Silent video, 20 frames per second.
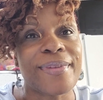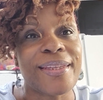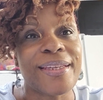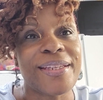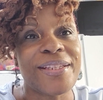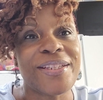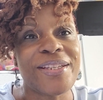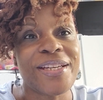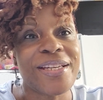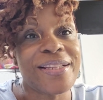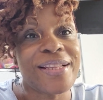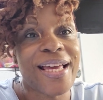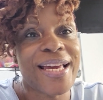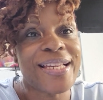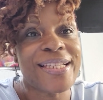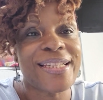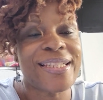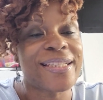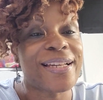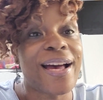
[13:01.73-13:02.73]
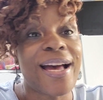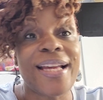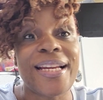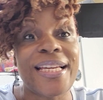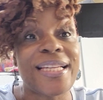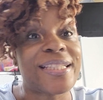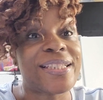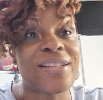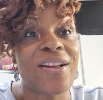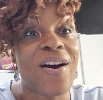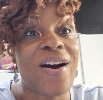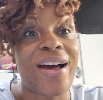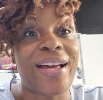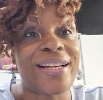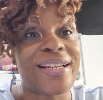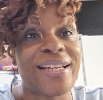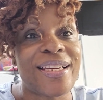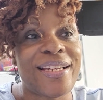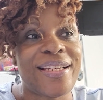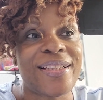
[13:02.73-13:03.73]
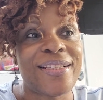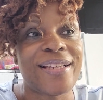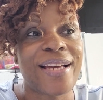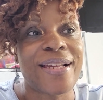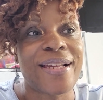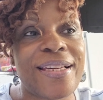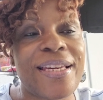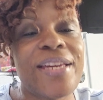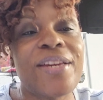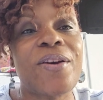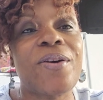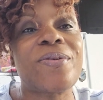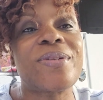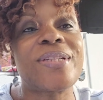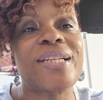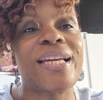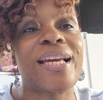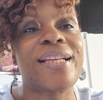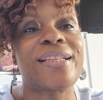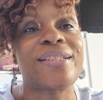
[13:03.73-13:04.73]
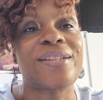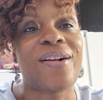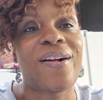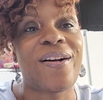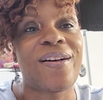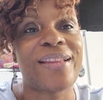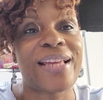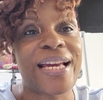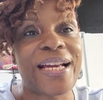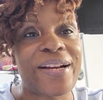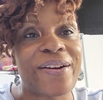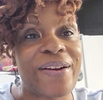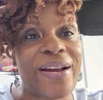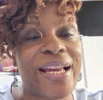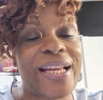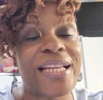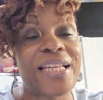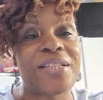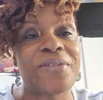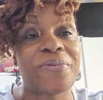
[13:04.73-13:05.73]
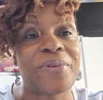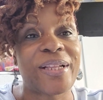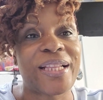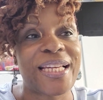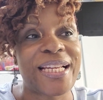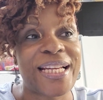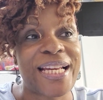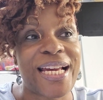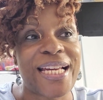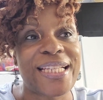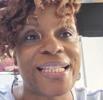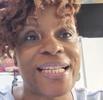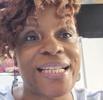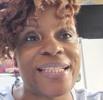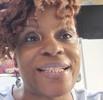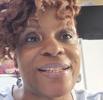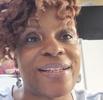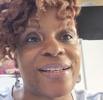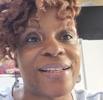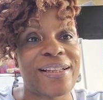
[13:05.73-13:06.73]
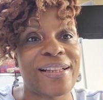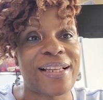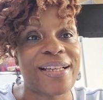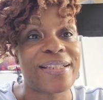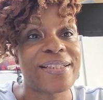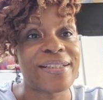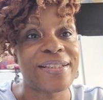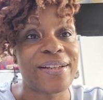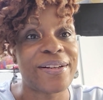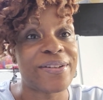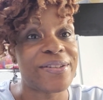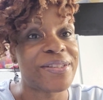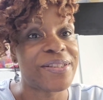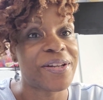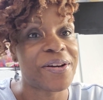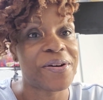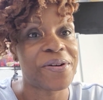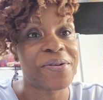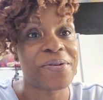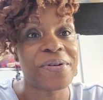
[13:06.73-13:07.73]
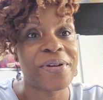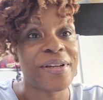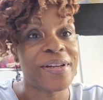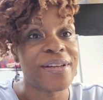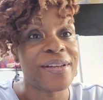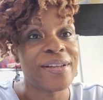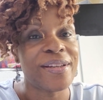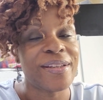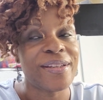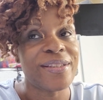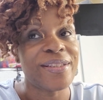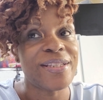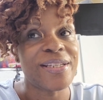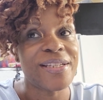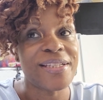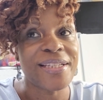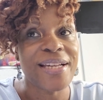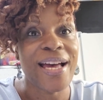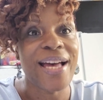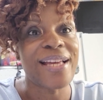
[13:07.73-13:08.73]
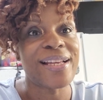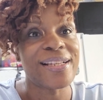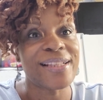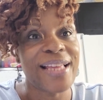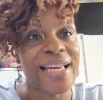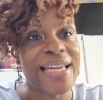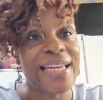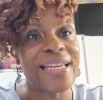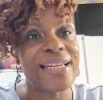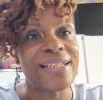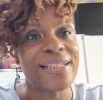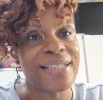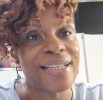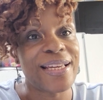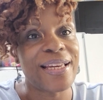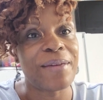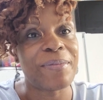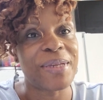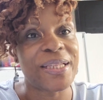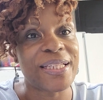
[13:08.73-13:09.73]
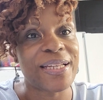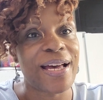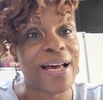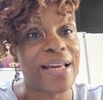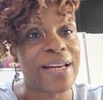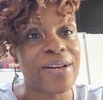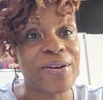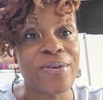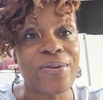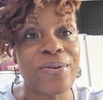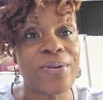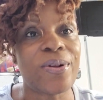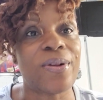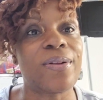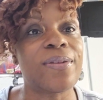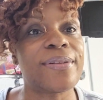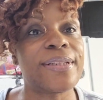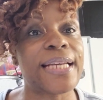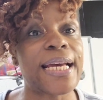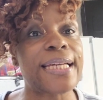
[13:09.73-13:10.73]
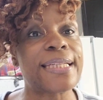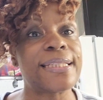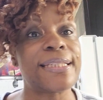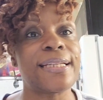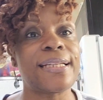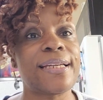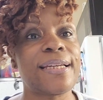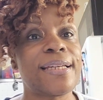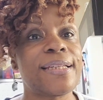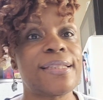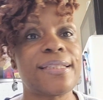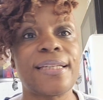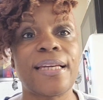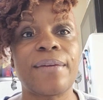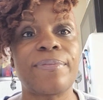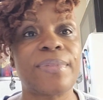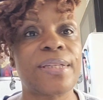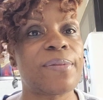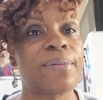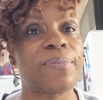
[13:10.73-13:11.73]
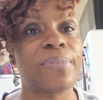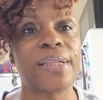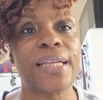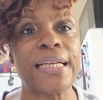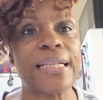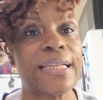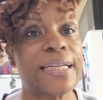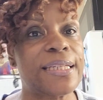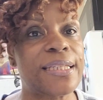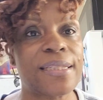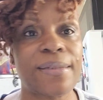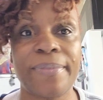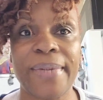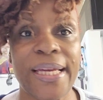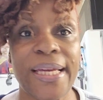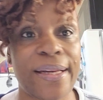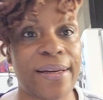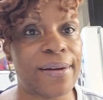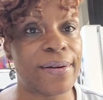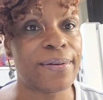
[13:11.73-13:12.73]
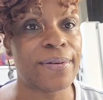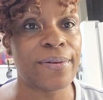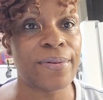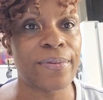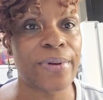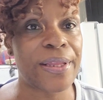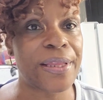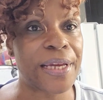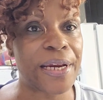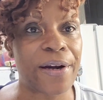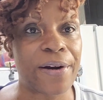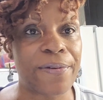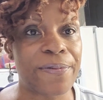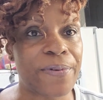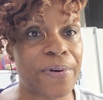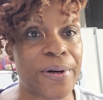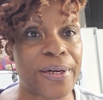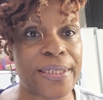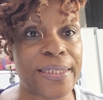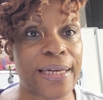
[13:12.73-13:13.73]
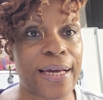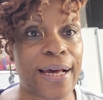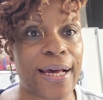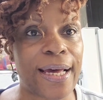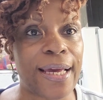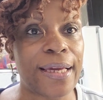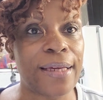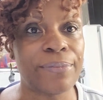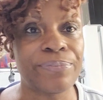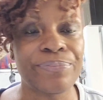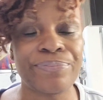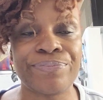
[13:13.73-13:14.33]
She likes this guy, and he's not. He goes against all that grain. He's really nice. He's a good listener, so she's kind of like into him. It's kind of cool. Destiny seems completely smitten with Air Force guy.